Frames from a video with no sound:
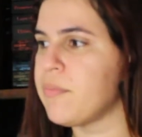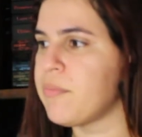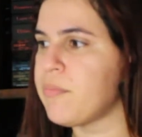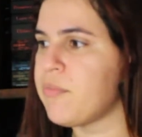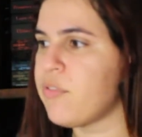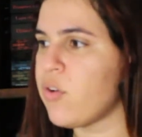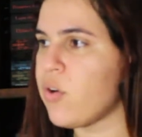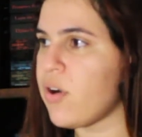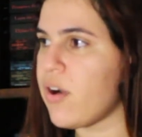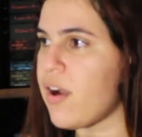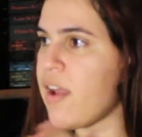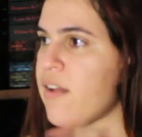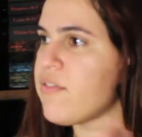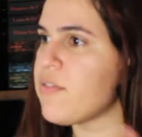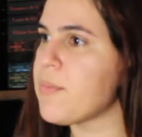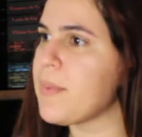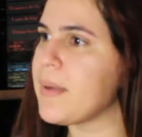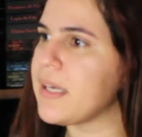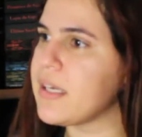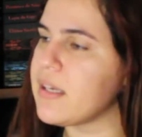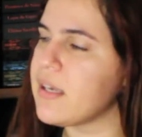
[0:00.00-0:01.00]
for
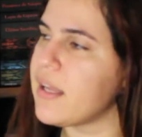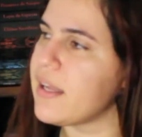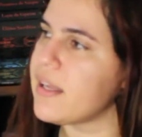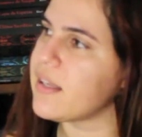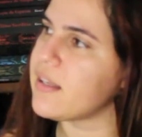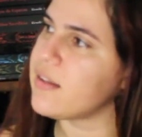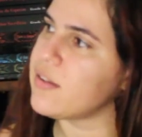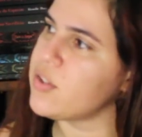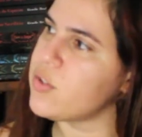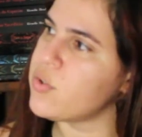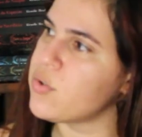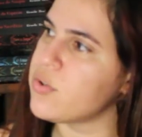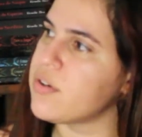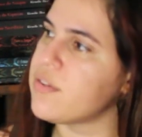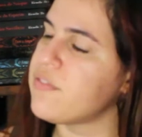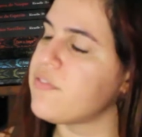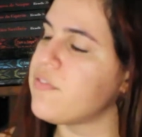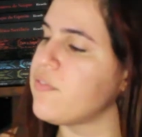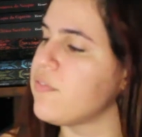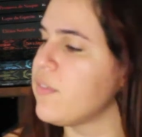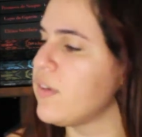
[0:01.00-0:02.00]
everybody, like,
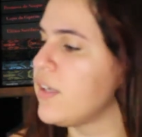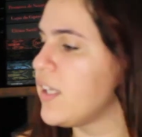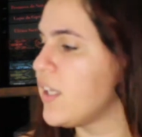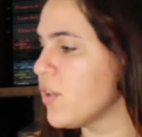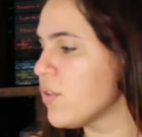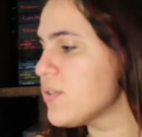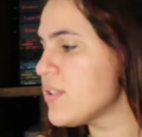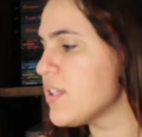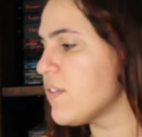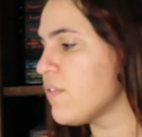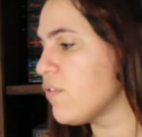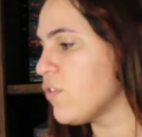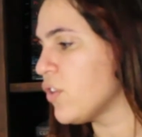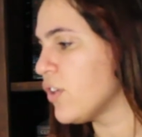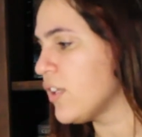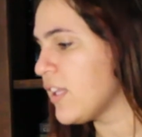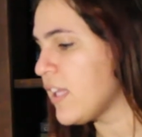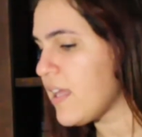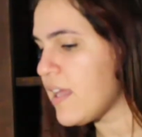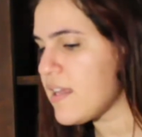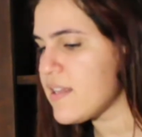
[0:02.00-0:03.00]
you're guilty for
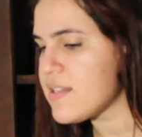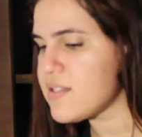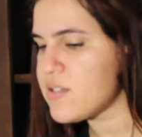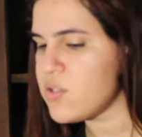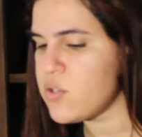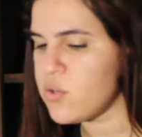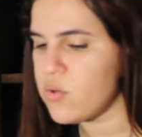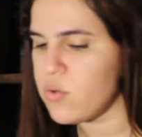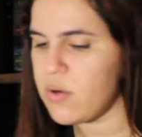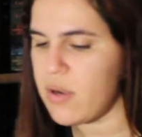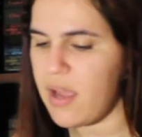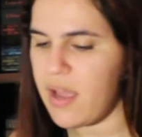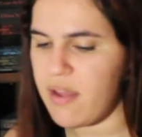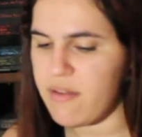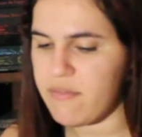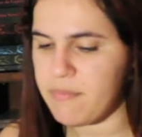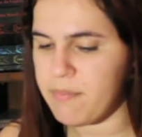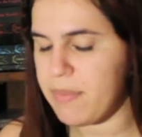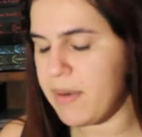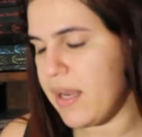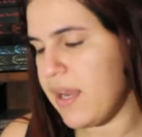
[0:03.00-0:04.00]
this, you
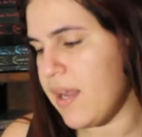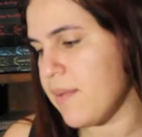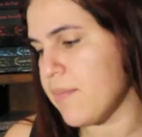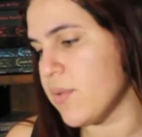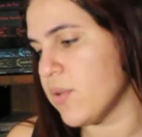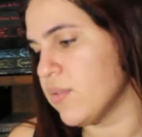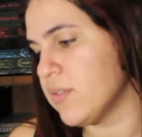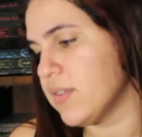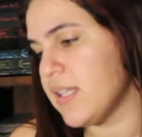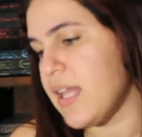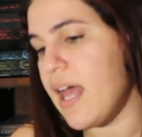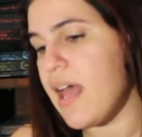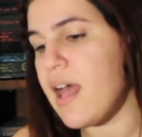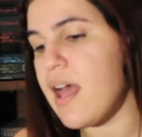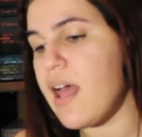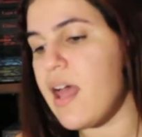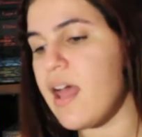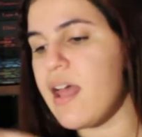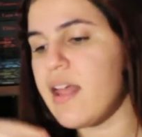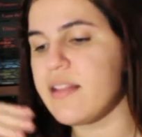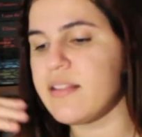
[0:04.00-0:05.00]
have blame on
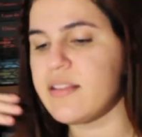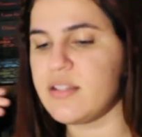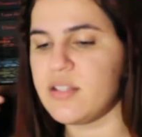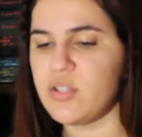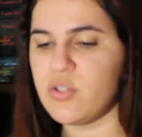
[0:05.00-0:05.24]
that,